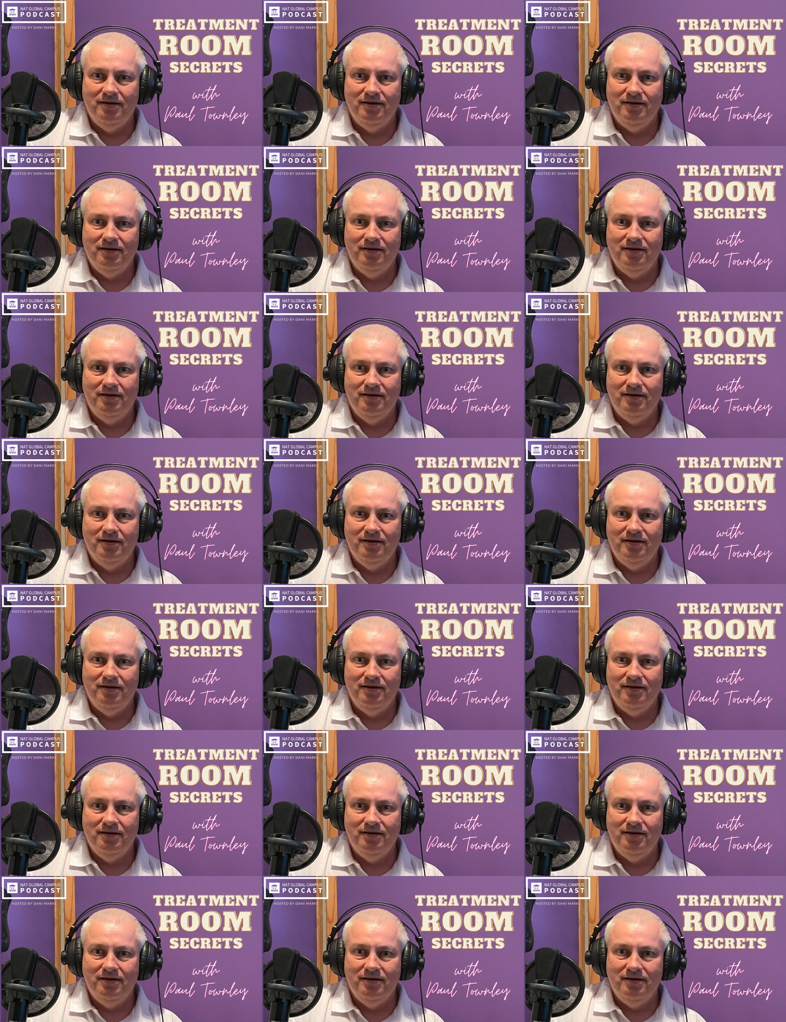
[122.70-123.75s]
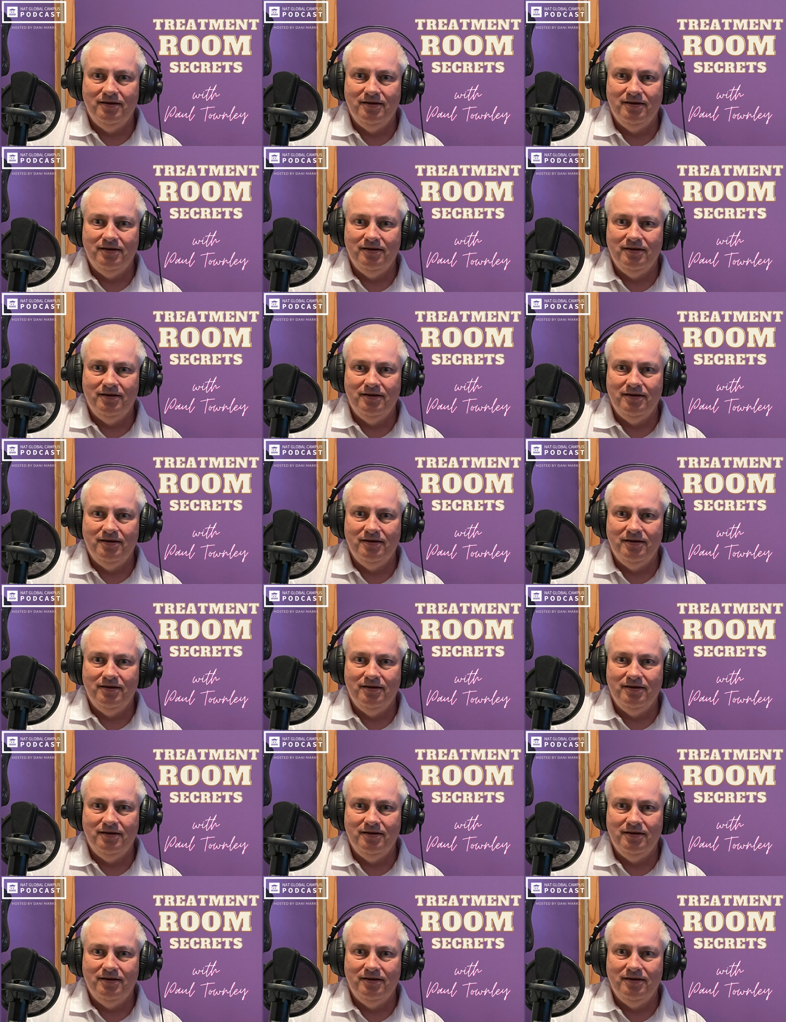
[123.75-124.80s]

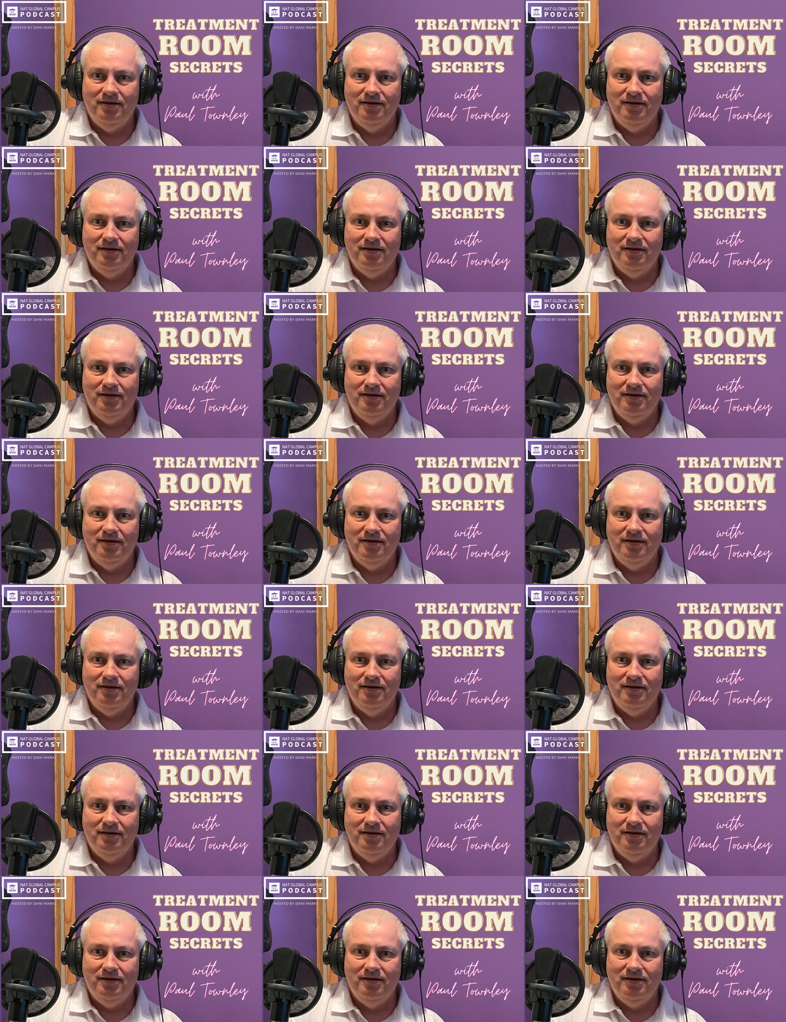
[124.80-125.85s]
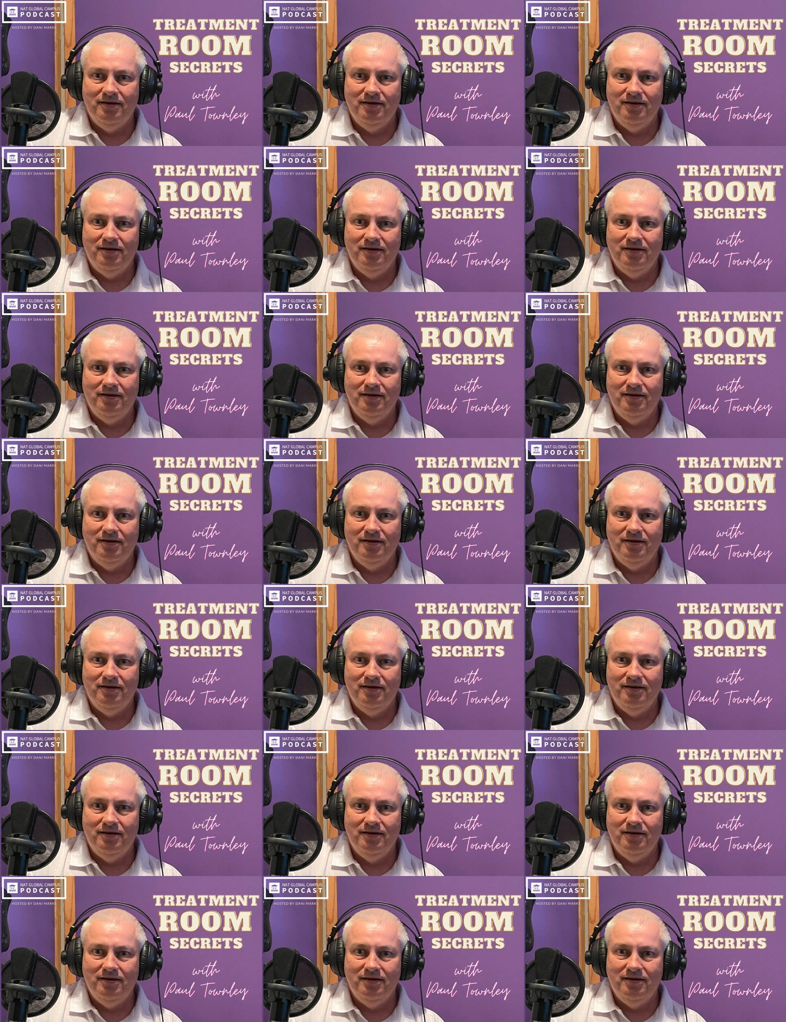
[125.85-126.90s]

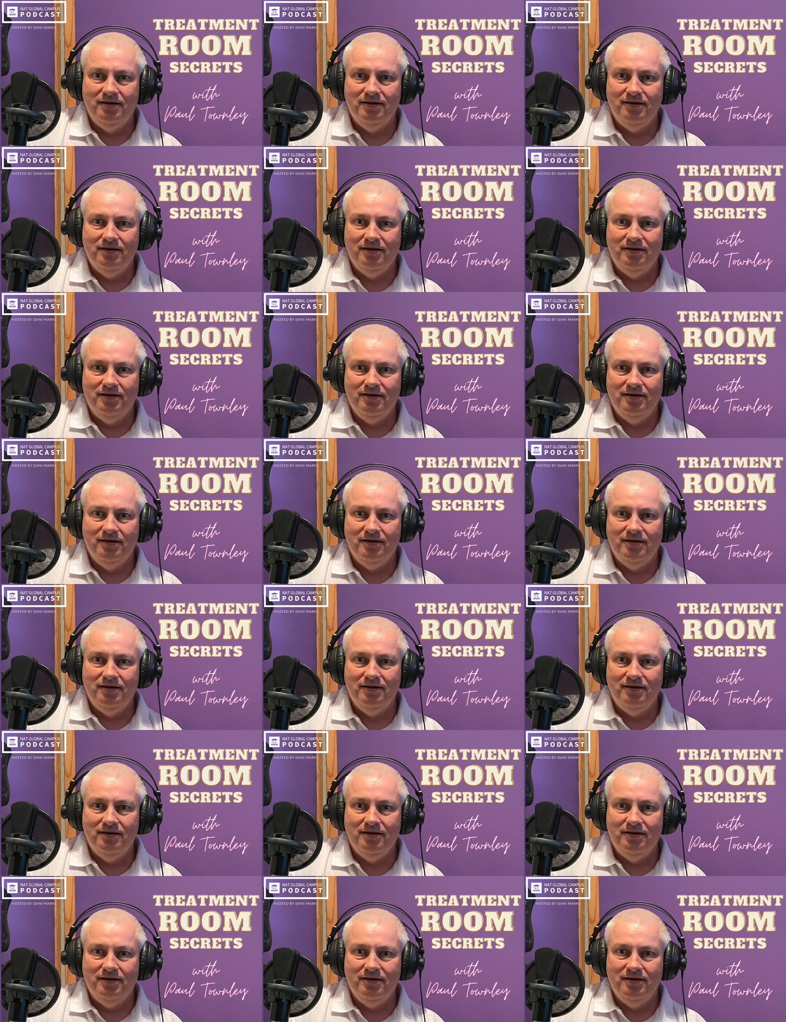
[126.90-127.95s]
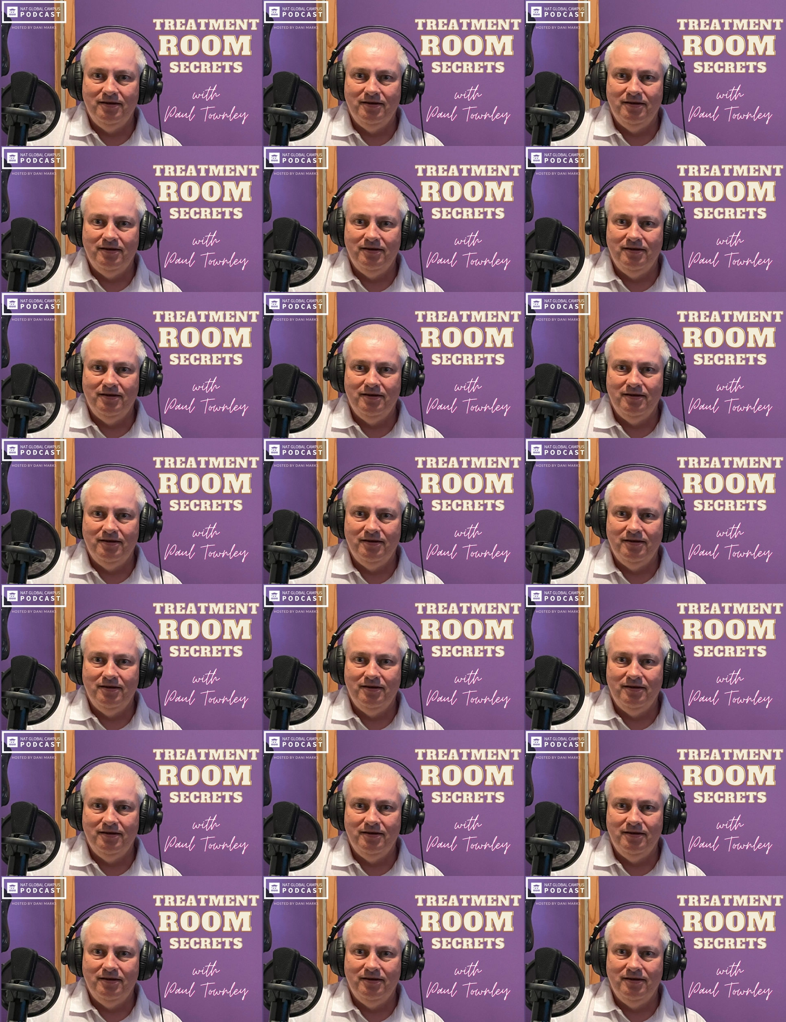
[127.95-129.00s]

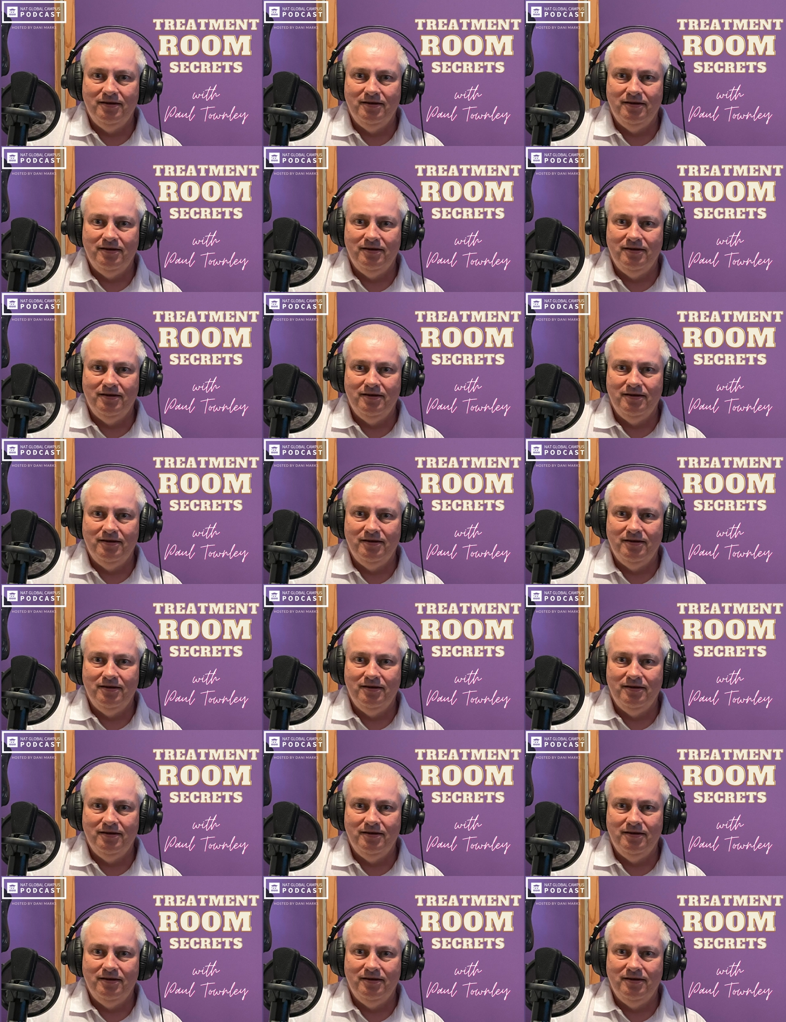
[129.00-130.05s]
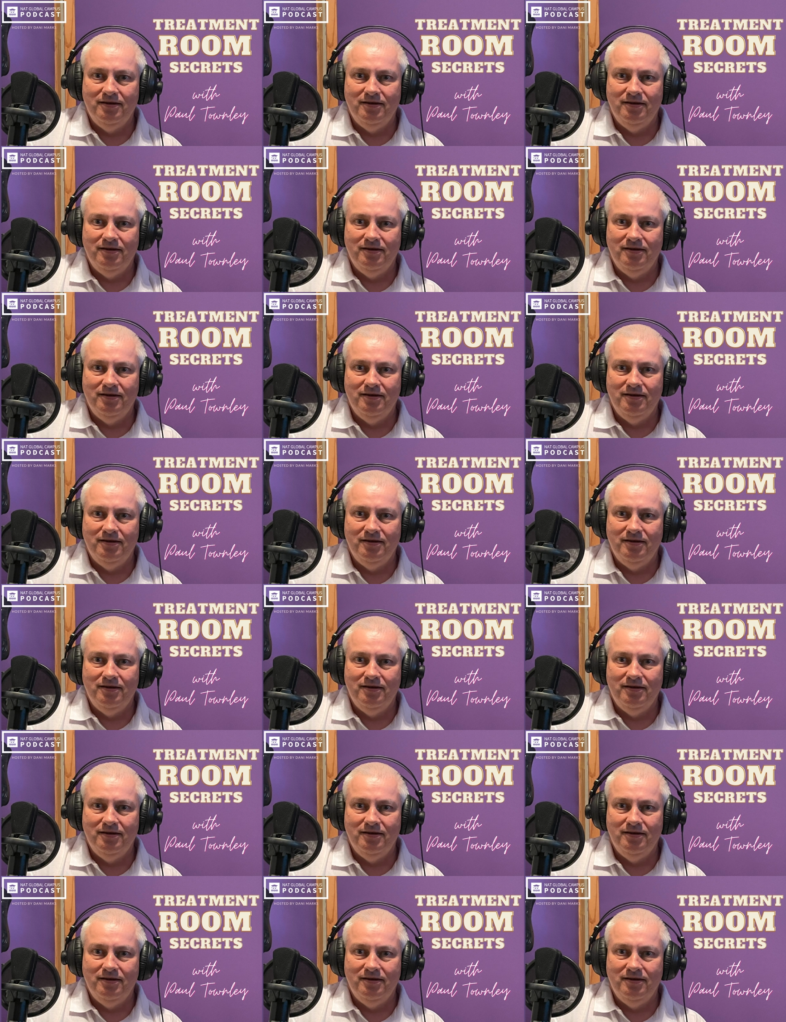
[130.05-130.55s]
This is a still picture; no speech is visible.